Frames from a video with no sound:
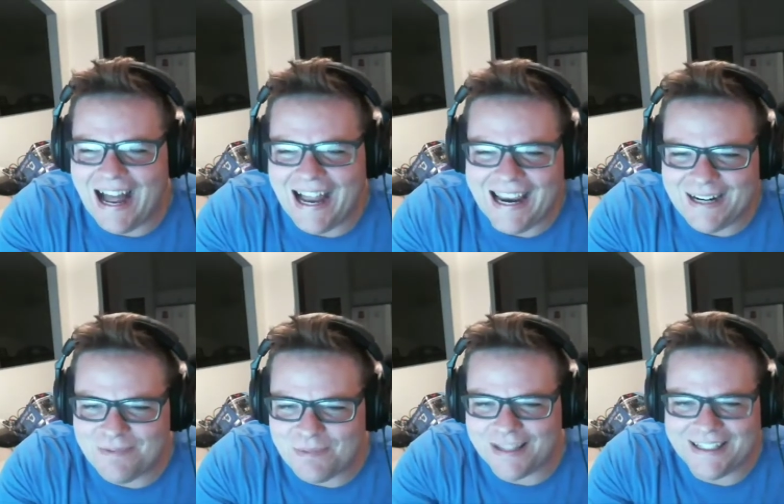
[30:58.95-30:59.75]

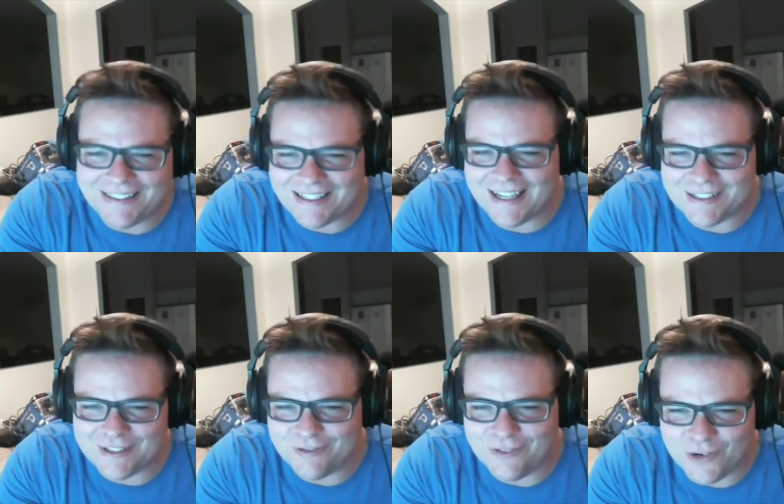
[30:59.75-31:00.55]
nine
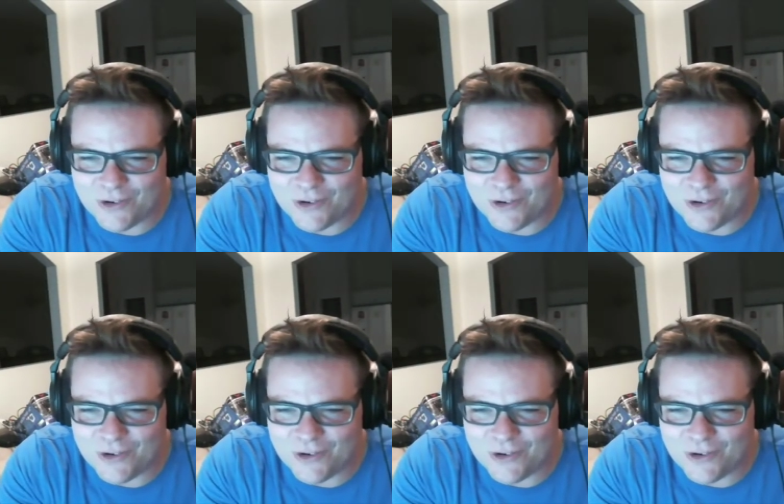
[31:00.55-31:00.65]
PlayStation